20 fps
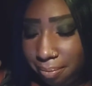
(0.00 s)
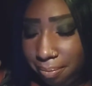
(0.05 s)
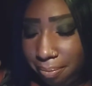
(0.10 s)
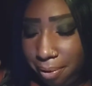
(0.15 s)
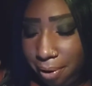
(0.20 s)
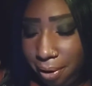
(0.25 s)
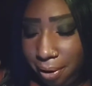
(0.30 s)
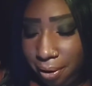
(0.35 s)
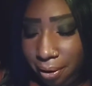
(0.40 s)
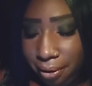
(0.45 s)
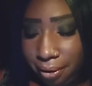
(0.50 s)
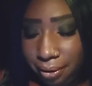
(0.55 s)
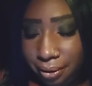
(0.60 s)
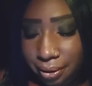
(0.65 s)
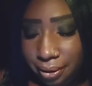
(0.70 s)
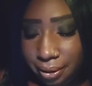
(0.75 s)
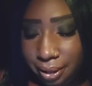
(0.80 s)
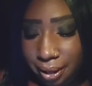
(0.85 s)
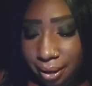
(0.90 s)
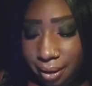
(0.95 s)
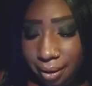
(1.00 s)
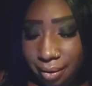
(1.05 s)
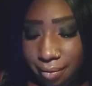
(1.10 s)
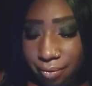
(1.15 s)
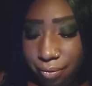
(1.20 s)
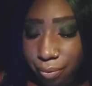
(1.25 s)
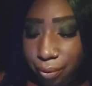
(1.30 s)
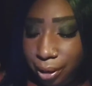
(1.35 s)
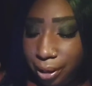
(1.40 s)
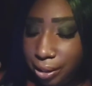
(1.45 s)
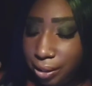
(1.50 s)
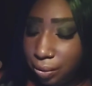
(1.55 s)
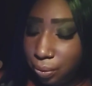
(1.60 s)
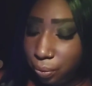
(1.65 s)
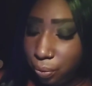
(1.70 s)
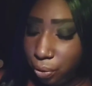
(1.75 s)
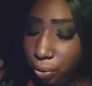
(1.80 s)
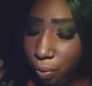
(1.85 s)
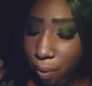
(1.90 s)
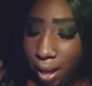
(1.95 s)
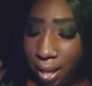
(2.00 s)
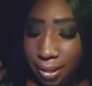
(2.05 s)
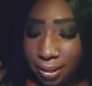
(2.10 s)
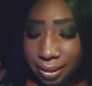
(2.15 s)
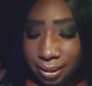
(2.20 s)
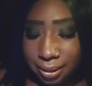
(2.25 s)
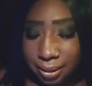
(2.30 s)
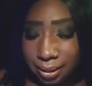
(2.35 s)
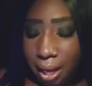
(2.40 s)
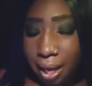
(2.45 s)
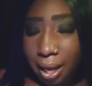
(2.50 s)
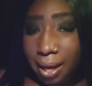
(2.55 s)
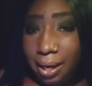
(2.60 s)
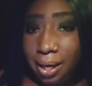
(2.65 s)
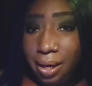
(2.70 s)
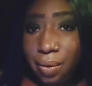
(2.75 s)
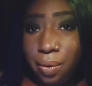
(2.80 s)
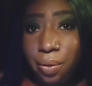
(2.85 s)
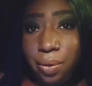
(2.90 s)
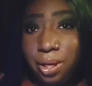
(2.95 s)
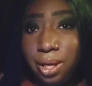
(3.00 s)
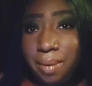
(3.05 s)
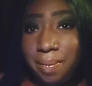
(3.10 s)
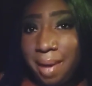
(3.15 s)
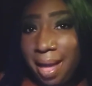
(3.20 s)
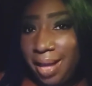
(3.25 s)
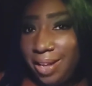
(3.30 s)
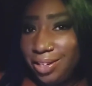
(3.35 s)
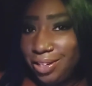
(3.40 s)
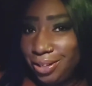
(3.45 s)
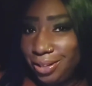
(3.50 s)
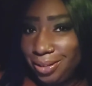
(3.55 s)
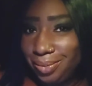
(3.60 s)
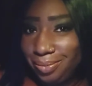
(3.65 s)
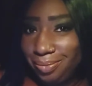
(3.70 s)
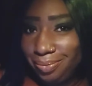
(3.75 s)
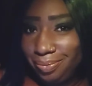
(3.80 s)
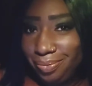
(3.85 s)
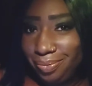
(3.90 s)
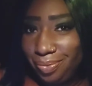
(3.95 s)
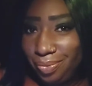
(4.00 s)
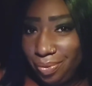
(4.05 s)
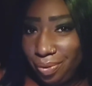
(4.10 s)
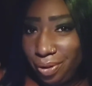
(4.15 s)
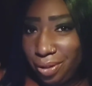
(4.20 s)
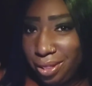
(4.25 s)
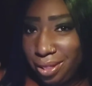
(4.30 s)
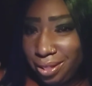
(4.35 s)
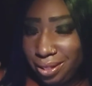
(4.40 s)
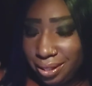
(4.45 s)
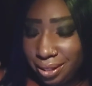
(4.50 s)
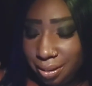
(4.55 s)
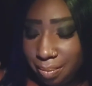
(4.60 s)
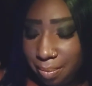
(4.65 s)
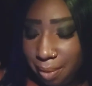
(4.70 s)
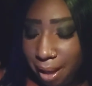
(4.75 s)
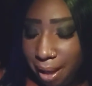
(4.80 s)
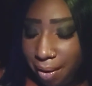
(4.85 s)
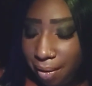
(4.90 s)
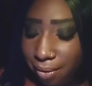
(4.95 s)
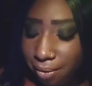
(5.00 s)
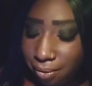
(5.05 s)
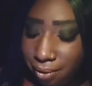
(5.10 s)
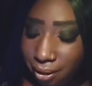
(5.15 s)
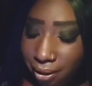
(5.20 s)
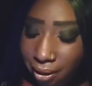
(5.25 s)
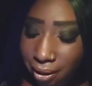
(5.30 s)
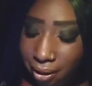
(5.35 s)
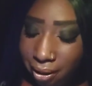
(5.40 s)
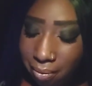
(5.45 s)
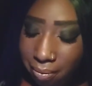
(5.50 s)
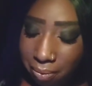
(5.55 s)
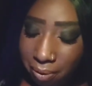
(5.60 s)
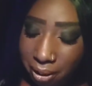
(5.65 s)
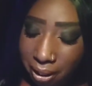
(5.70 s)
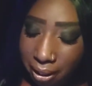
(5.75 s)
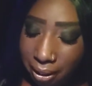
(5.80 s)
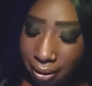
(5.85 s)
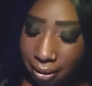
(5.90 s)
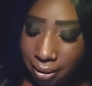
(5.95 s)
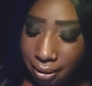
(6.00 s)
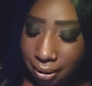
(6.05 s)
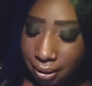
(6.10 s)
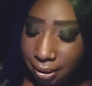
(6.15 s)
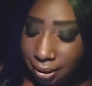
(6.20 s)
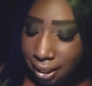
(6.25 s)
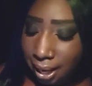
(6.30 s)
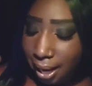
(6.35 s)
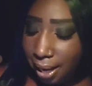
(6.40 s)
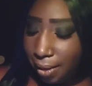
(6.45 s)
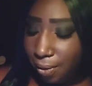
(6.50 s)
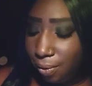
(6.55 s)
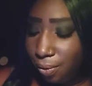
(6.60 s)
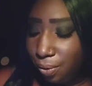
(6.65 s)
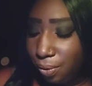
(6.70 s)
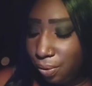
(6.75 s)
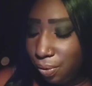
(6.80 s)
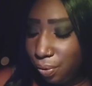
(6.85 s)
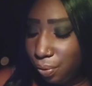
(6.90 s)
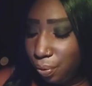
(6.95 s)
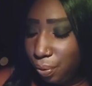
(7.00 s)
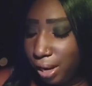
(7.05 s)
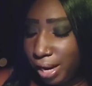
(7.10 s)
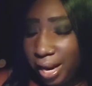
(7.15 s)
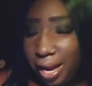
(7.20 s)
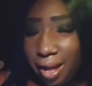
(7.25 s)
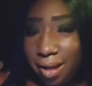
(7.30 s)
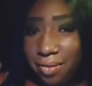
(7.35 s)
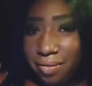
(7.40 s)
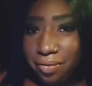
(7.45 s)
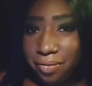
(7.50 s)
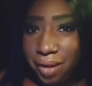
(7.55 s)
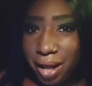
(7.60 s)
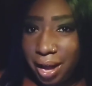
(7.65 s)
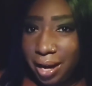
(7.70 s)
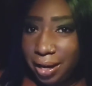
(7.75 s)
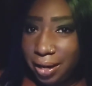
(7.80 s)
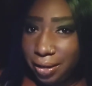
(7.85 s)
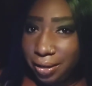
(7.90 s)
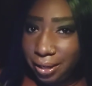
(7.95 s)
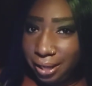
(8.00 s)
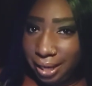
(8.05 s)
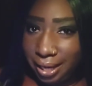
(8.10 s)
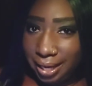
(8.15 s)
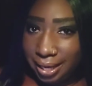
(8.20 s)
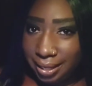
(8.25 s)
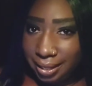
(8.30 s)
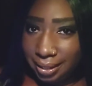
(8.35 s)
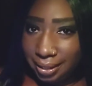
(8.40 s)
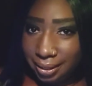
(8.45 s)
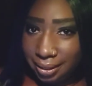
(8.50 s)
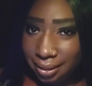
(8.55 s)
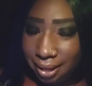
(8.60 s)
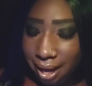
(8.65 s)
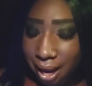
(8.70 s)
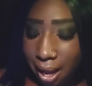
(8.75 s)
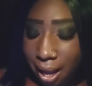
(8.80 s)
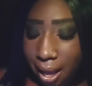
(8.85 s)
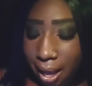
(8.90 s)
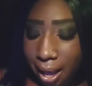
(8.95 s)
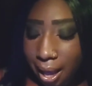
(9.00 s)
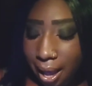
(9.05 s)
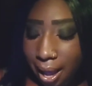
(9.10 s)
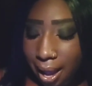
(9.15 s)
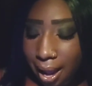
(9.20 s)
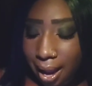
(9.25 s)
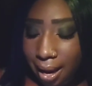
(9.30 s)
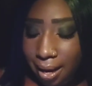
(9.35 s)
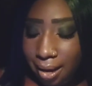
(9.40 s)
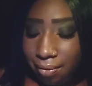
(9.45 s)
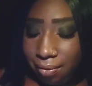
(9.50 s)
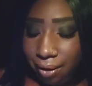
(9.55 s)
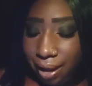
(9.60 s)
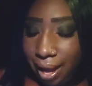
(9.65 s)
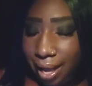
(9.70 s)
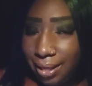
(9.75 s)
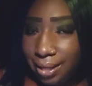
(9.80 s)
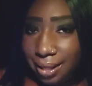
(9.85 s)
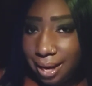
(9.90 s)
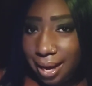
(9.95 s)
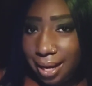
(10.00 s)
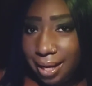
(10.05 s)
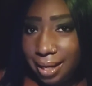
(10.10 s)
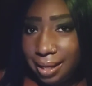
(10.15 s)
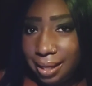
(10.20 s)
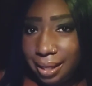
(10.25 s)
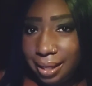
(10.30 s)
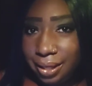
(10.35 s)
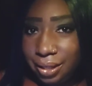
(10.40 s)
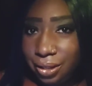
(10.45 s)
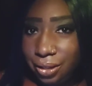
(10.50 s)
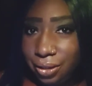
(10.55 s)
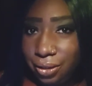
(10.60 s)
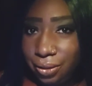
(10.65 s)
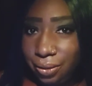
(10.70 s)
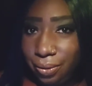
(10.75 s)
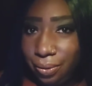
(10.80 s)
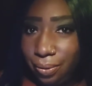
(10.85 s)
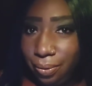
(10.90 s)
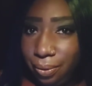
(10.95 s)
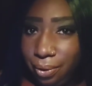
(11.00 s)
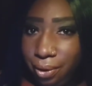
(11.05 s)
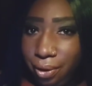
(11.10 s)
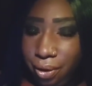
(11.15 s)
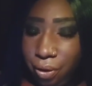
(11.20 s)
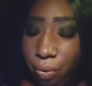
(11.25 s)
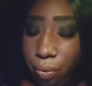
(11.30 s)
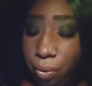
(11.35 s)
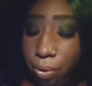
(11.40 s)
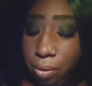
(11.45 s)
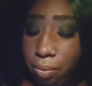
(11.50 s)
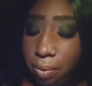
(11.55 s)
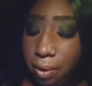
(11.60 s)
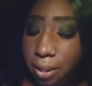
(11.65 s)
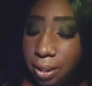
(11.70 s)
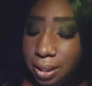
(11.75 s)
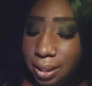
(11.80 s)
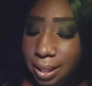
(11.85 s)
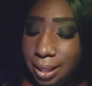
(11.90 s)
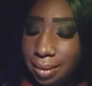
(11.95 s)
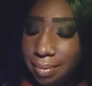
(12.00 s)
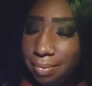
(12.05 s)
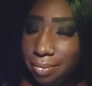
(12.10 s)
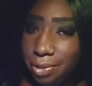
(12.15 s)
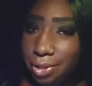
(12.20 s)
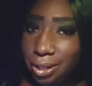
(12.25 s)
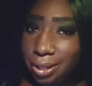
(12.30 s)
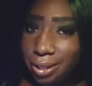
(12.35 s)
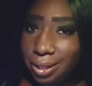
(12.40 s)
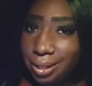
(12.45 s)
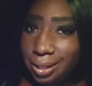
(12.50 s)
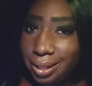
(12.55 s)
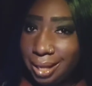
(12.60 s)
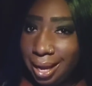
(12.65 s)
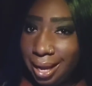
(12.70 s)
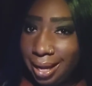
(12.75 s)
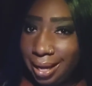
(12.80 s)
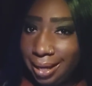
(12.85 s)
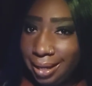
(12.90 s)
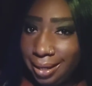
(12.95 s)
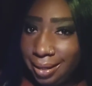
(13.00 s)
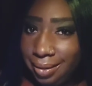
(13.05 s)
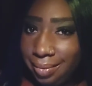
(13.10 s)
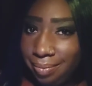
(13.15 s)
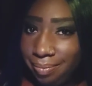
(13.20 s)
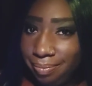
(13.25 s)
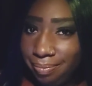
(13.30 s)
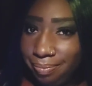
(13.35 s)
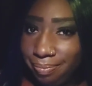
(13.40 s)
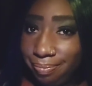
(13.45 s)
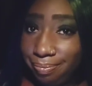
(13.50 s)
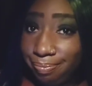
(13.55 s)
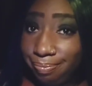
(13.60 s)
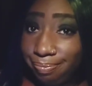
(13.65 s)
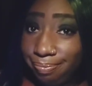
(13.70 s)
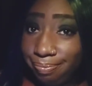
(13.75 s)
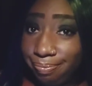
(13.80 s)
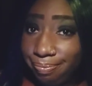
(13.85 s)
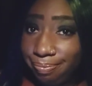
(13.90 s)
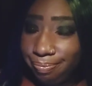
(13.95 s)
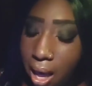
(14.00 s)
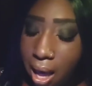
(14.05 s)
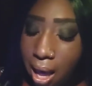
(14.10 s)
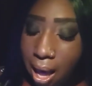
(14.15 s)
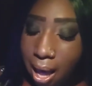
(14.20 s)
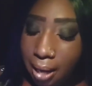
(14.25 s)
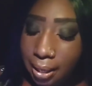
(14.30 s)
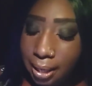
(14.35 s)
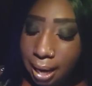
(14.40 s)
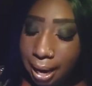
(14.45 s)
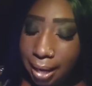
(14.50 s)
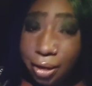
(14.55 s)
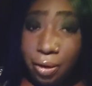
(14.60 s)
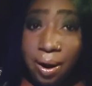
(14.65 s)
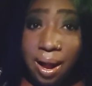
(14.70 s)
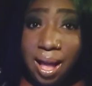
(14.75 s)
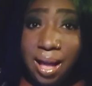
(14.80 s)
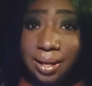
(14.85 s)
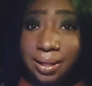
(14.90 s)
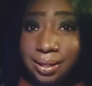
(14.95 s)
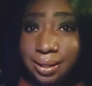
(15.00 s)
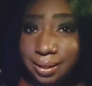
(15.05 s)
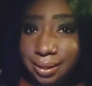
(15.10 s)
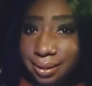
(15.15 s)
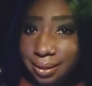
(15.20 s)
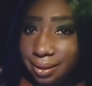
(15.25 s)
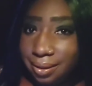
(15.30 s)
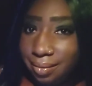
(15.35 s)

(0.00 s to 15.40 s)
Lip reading: part of Rick's request. I can only imagine what this is about because it's titled Ring of Fire Kiss. And if it has anything to do with what Tim just said, I digress.